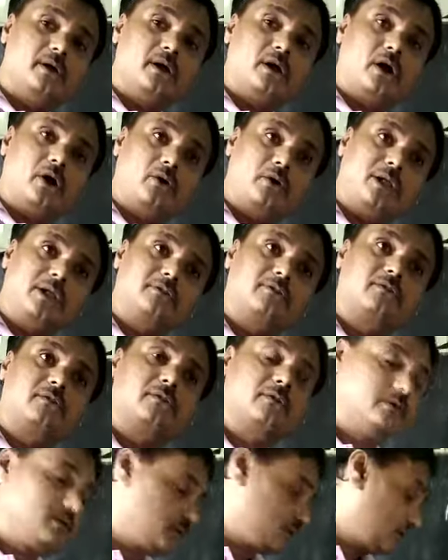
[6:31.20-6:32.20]
or
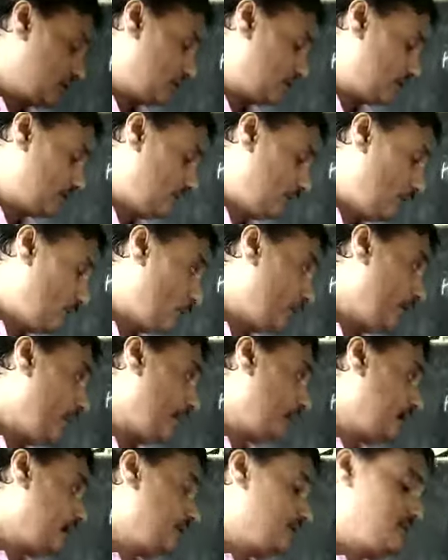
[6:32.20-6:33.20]
else that is a
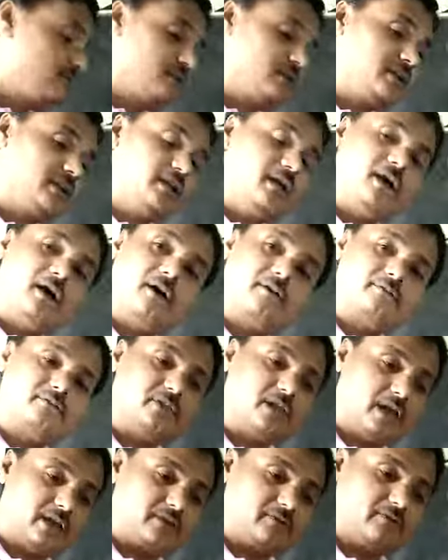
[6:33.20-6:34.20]
weight density of
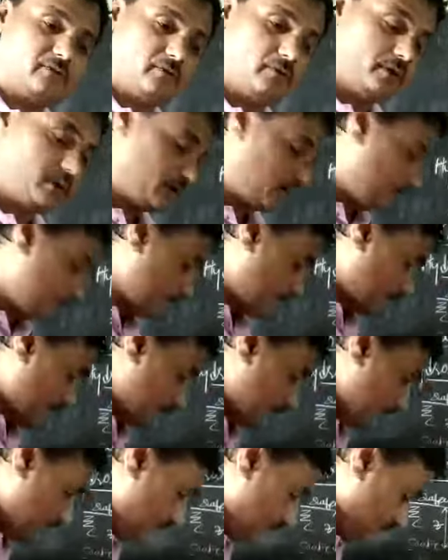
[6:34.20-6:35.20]
that fluid.
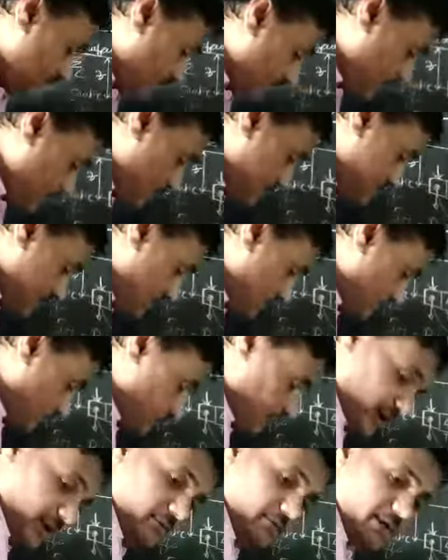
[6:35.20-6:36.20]
This equation is
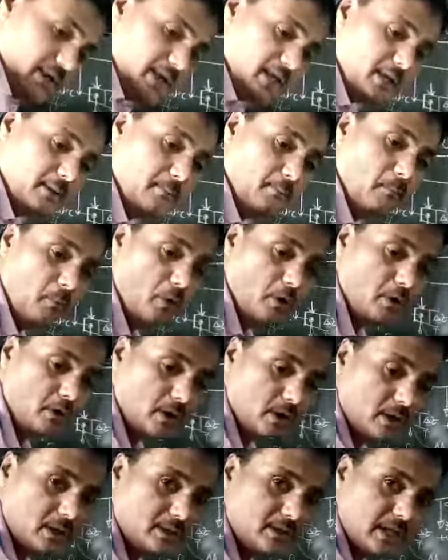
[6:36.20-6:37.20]
very
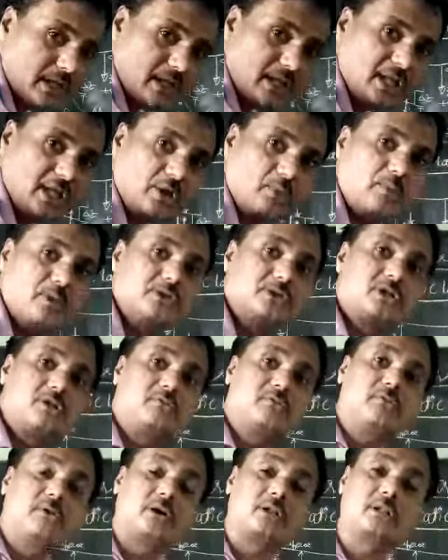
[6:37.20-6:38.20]
important, that equation
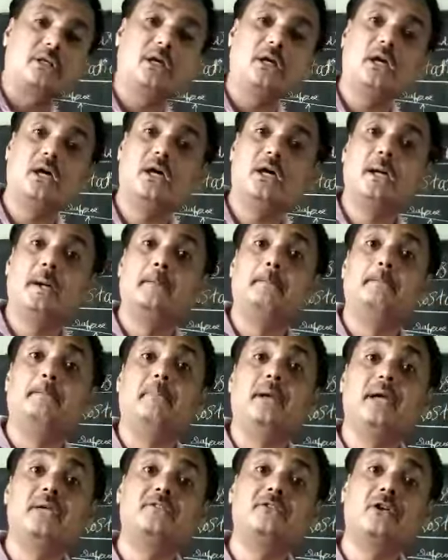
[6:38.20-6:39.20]
for the
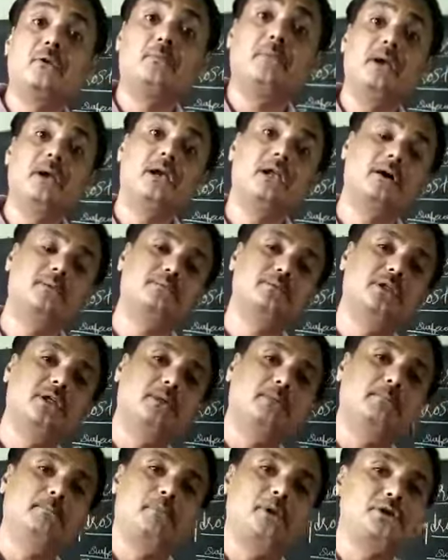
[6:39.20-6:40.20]
measurement of
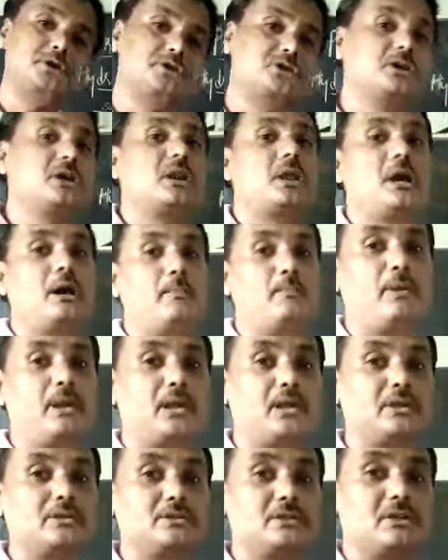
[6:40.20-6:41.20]
the pressure
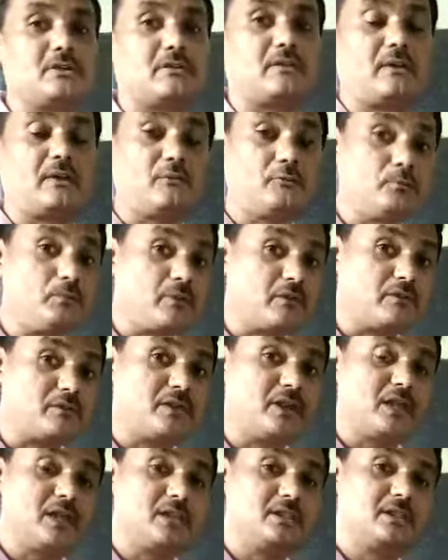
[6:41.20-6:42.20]
applications,
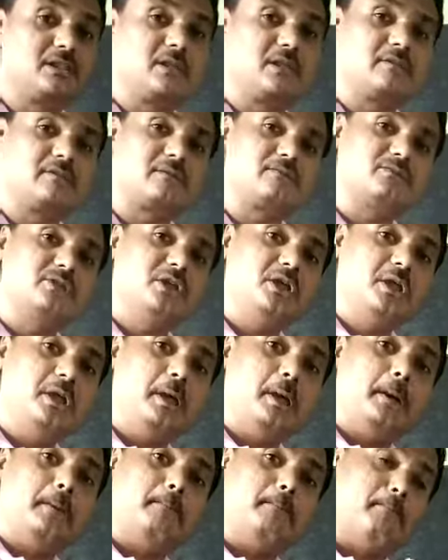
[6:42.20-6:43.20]
especially in case of the
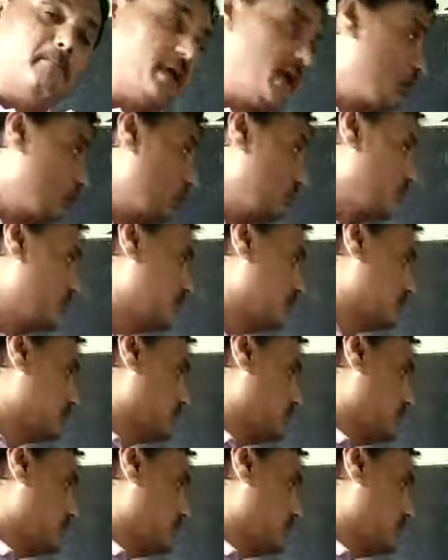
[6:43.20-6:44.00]
manometers